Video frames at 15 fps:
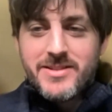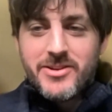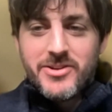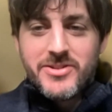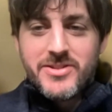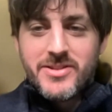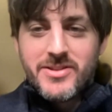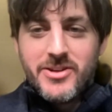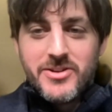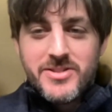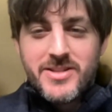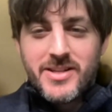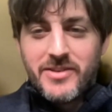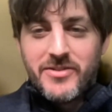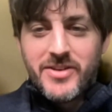There's
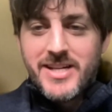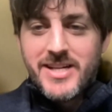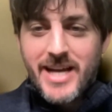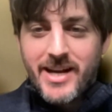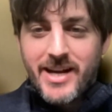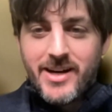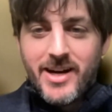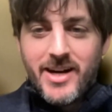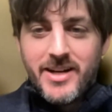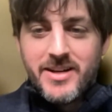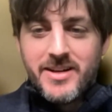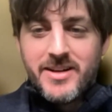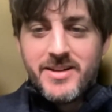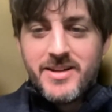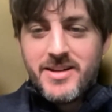significant data
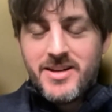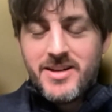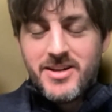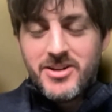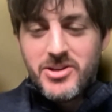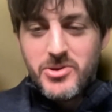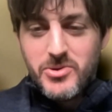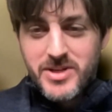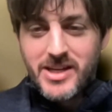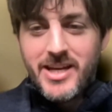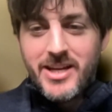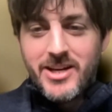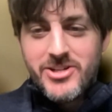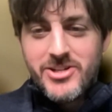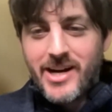on using
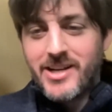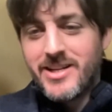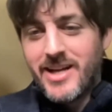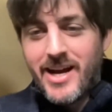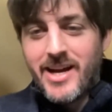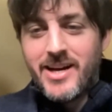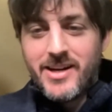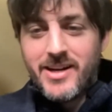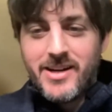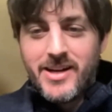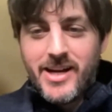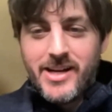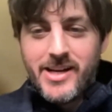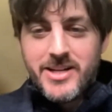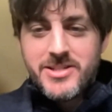ketogenic diet in
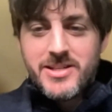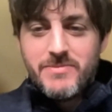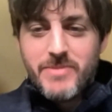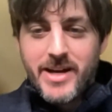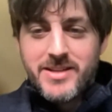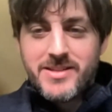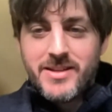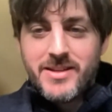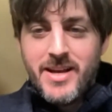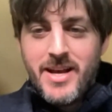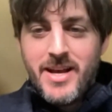HD mice.